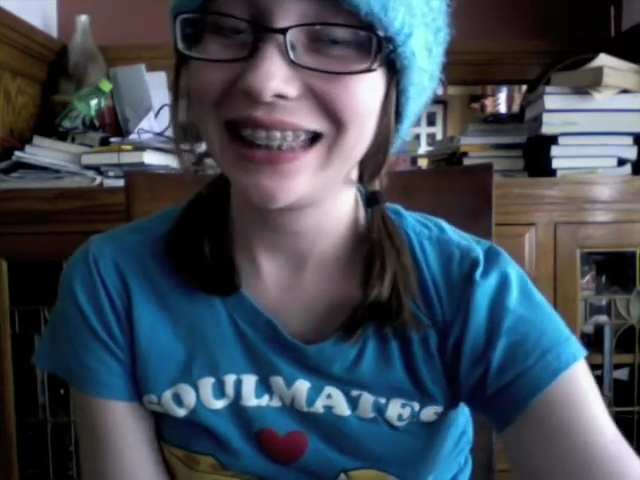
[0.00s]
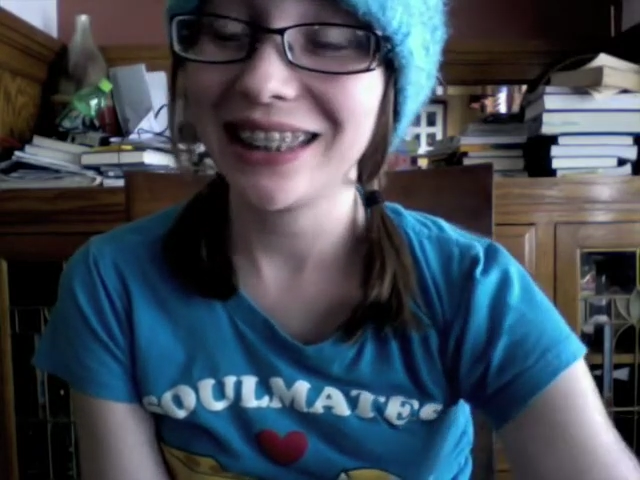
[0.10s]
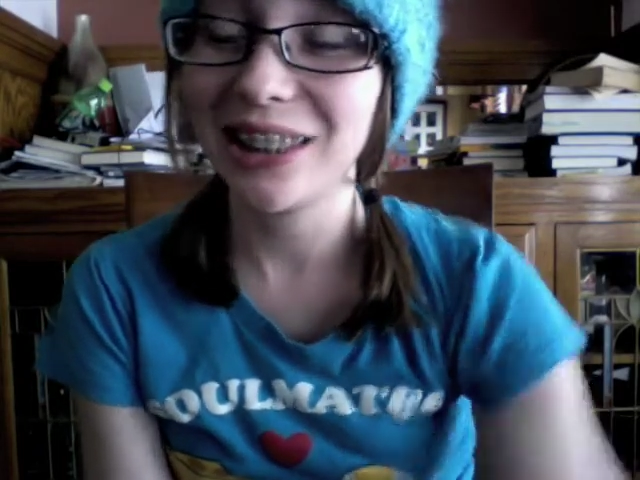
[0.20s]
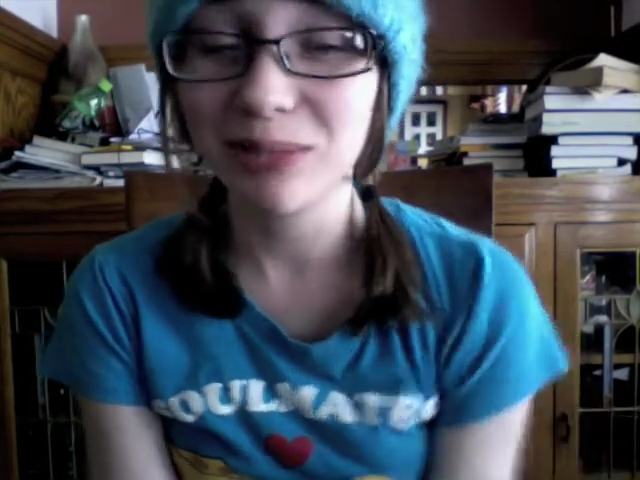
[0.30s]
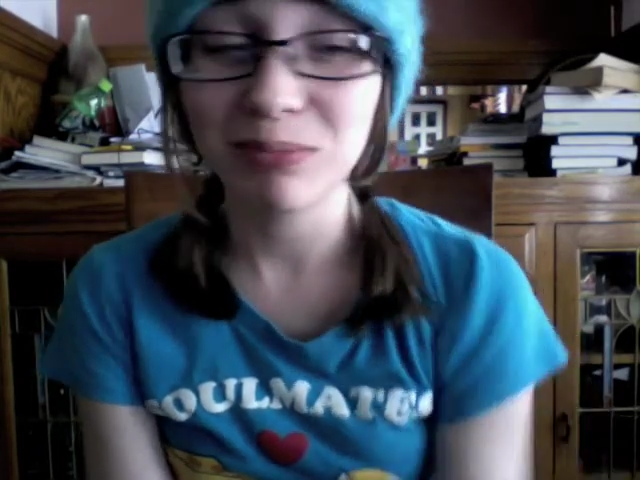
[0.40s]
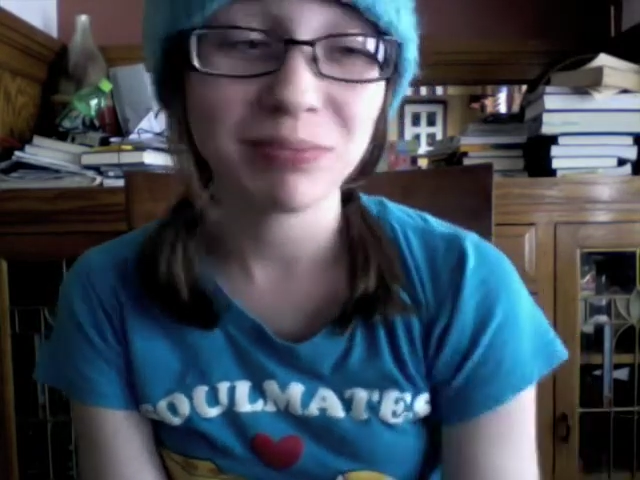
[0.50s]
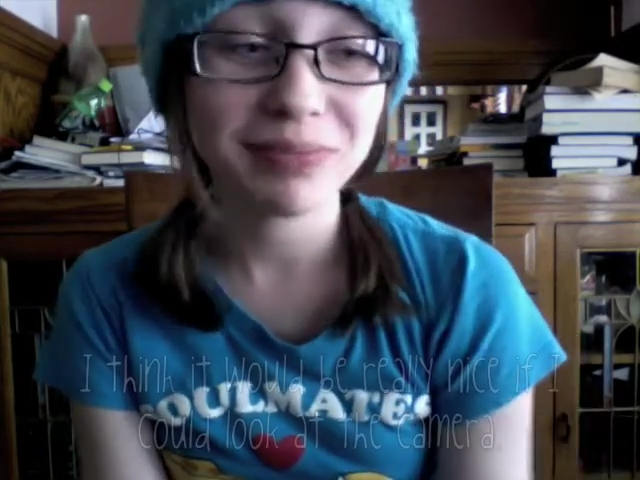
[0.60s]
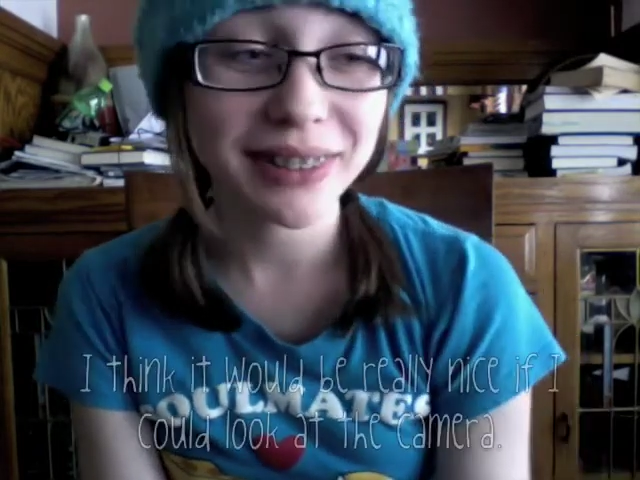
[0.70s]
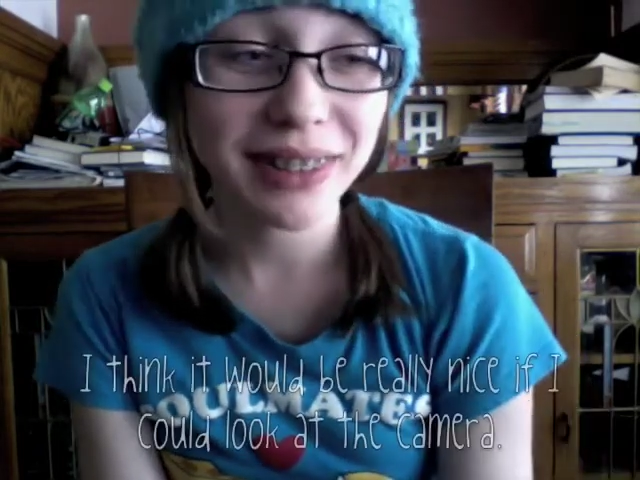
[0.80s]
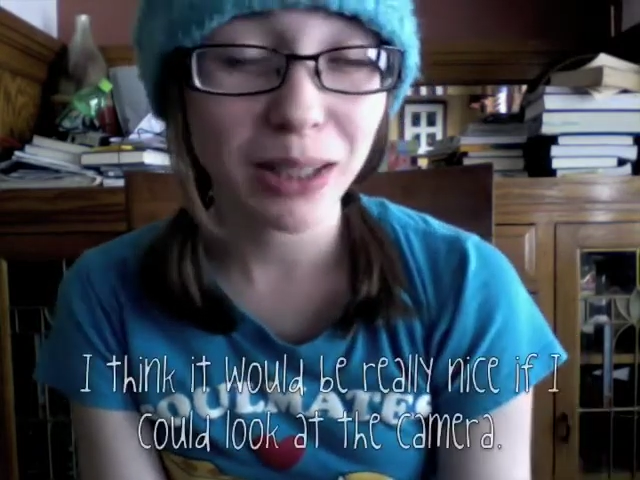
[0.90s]
Um,
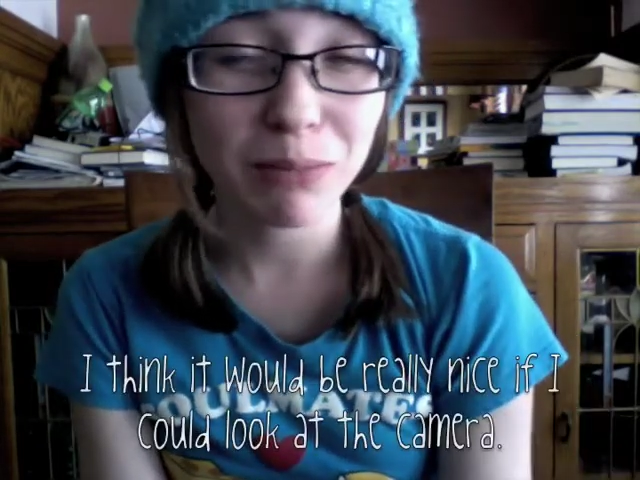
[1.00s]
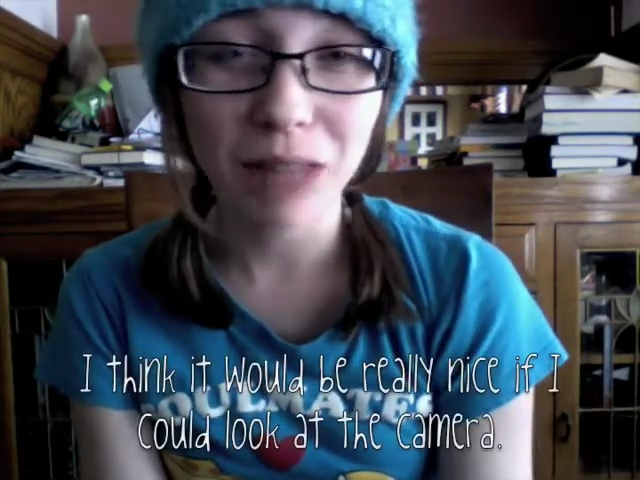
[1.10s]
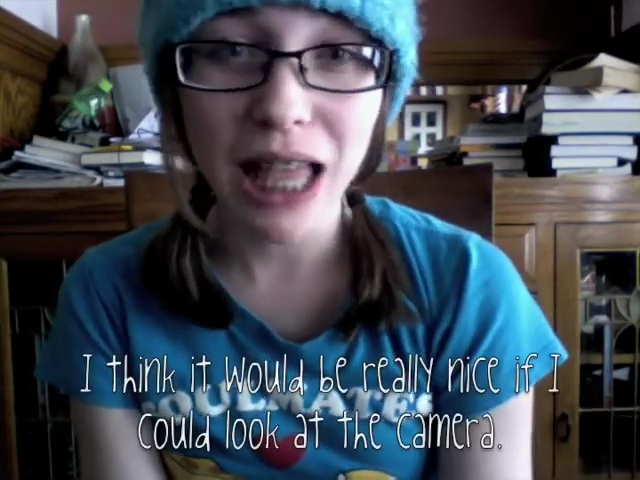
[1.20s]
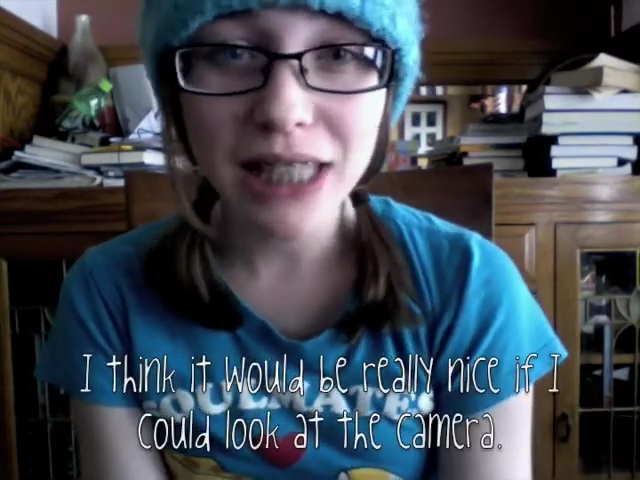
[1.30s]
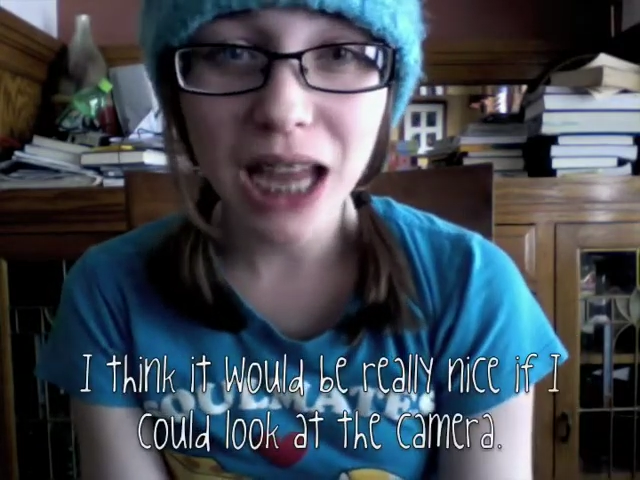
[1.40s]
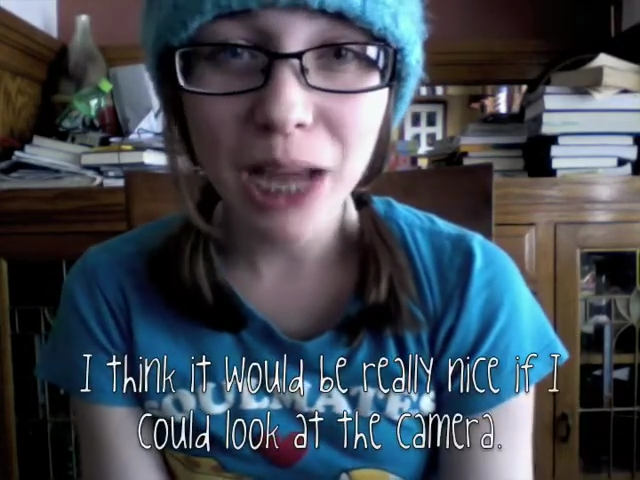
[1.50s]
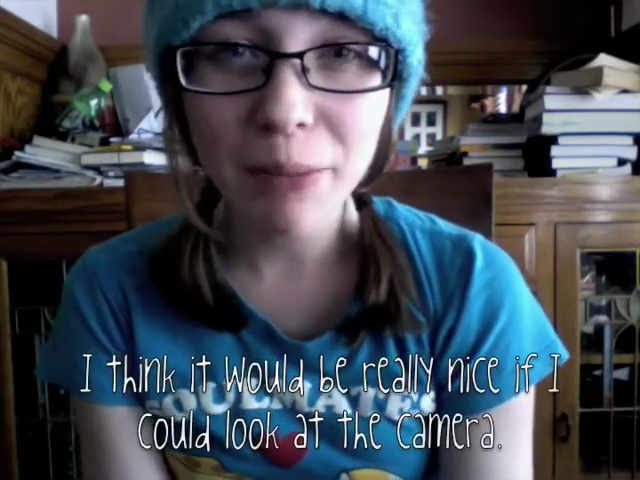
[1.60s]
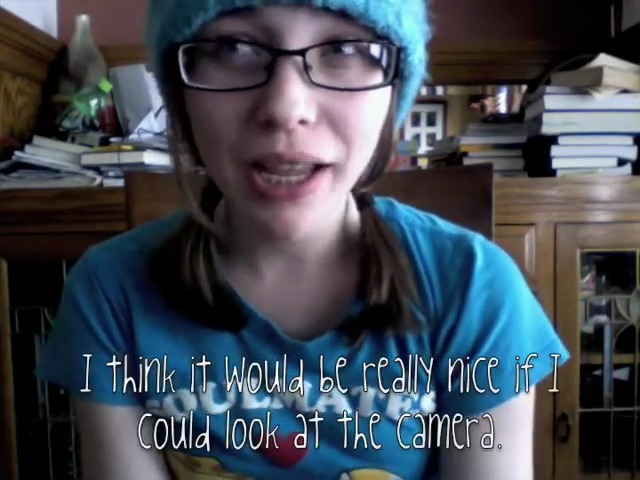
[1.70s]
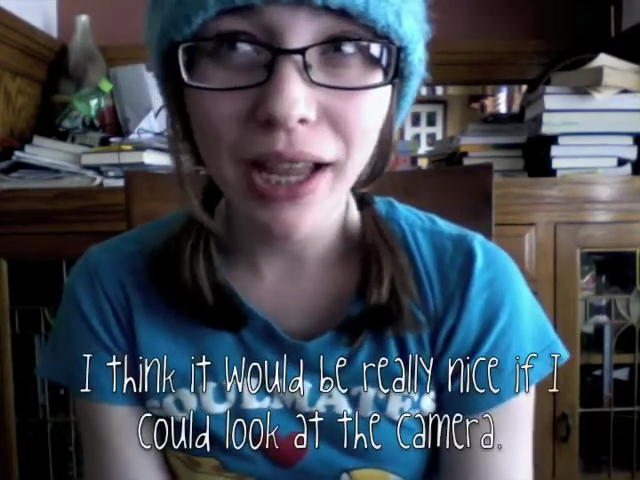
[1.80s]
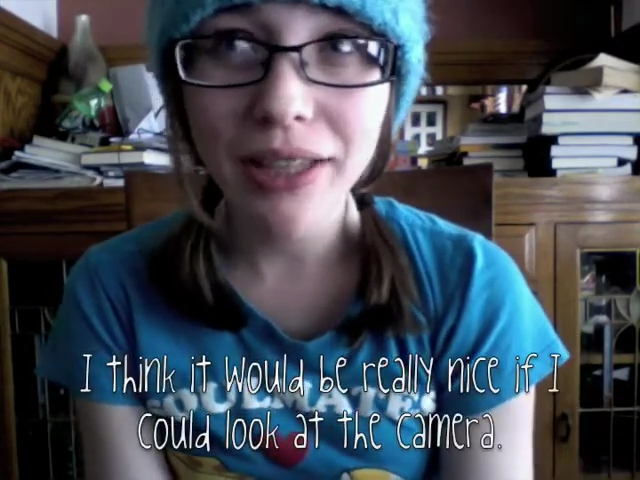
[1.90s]
like, last time
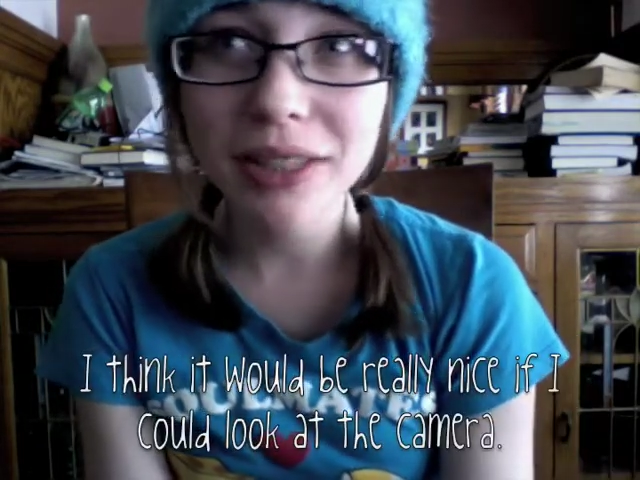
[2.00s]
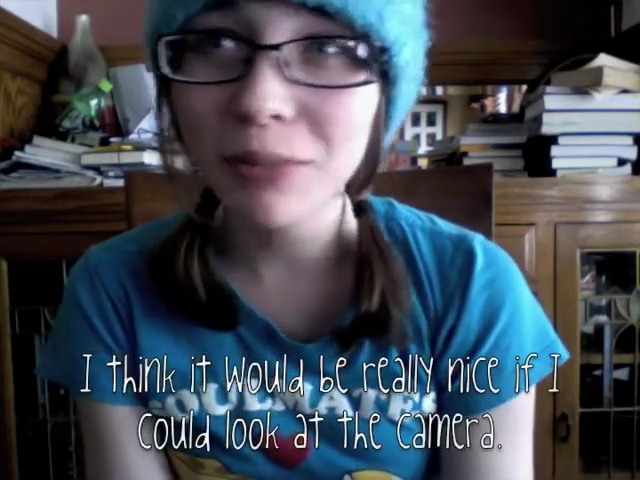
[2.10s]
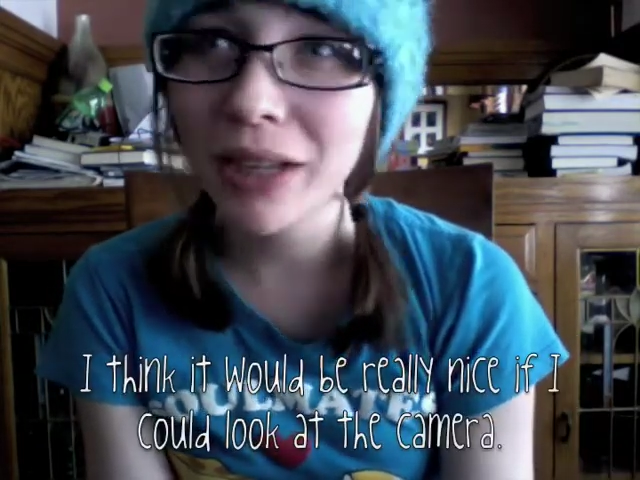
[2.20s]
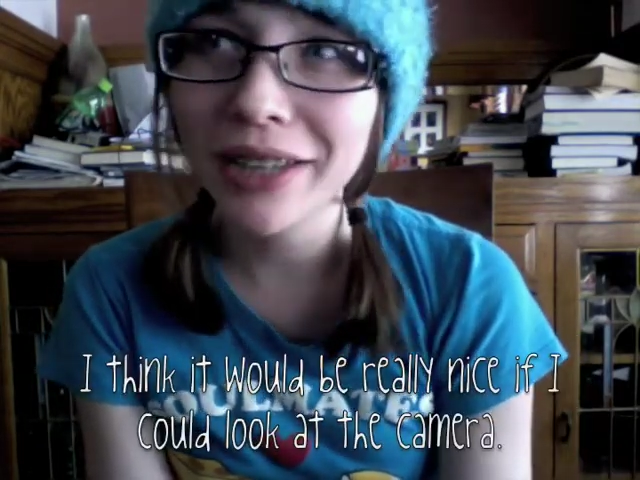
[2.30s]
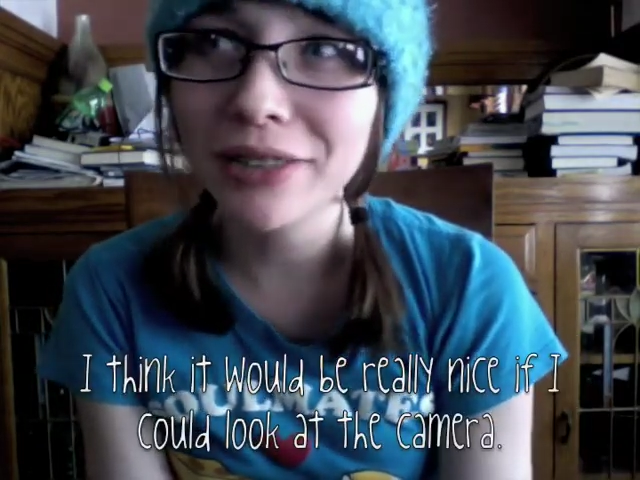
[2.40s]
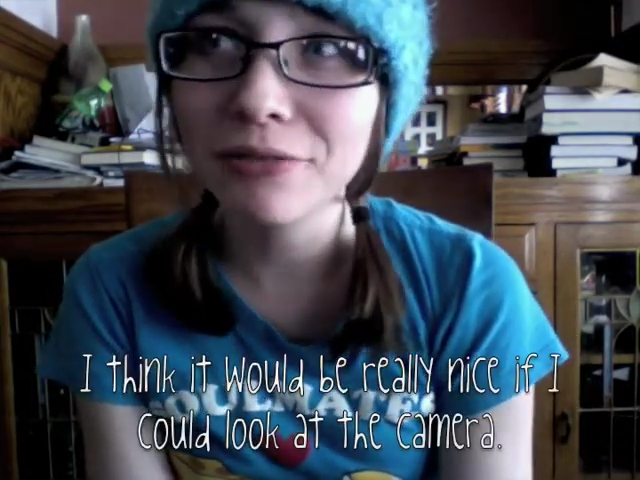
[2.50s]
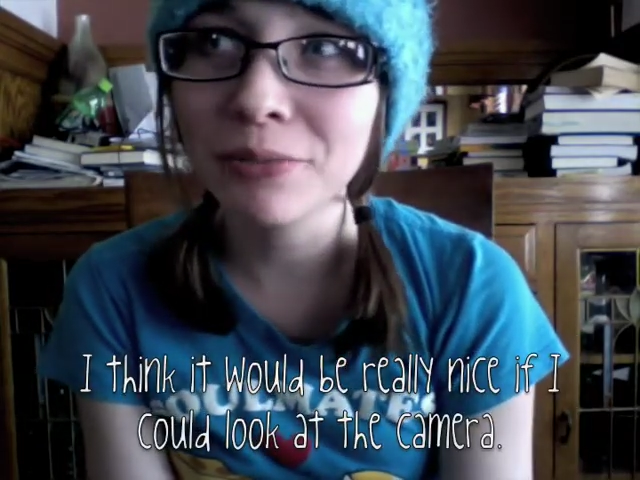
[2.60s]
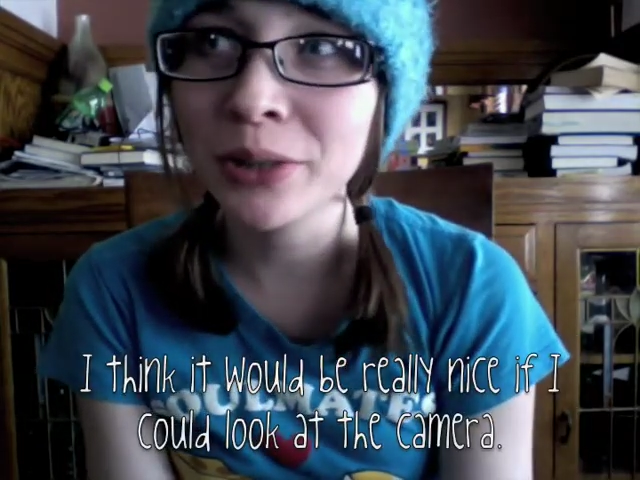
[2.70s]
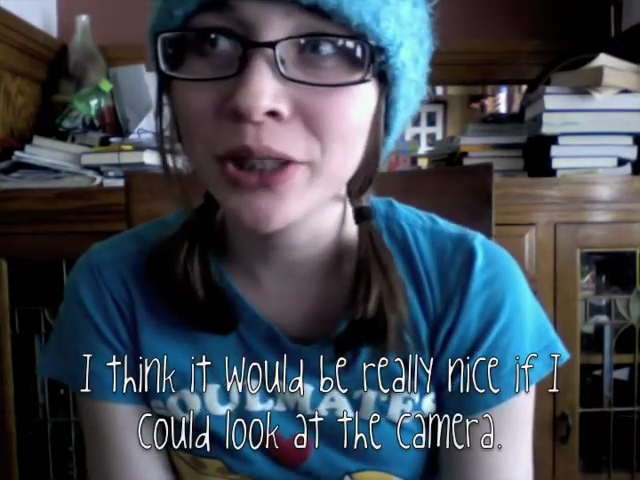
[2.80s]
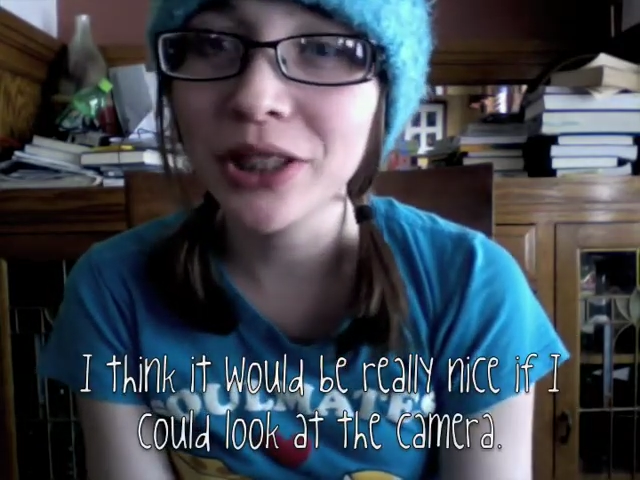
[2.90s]
I had some kind of
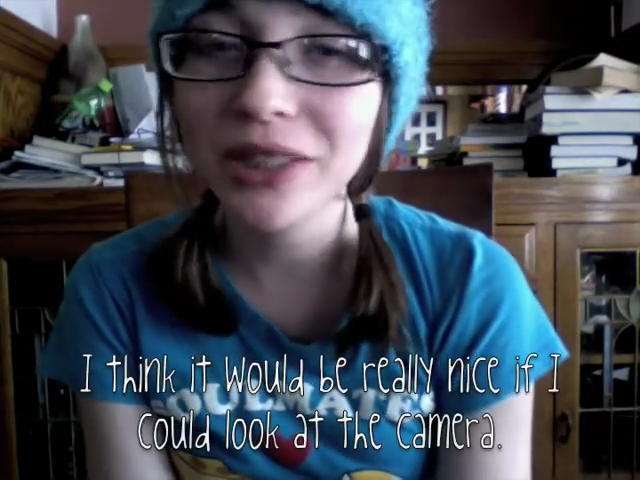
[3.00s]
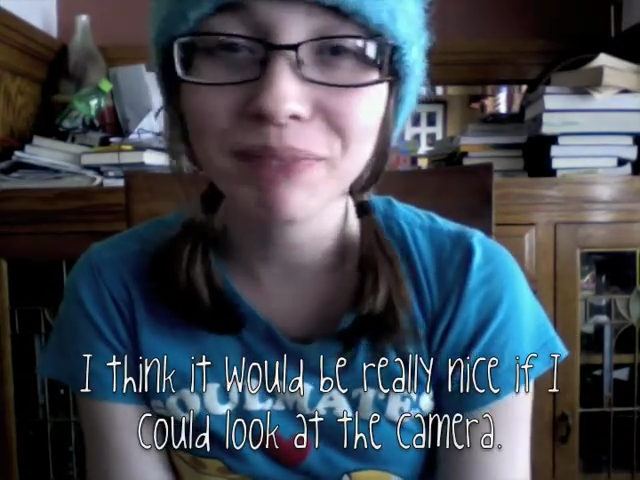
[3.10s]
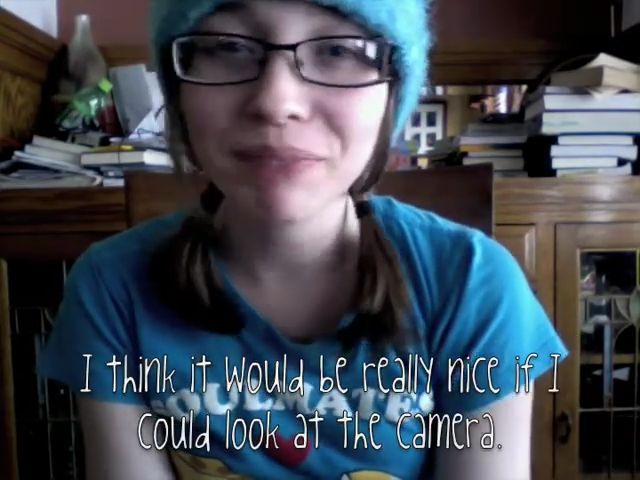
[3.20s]
weird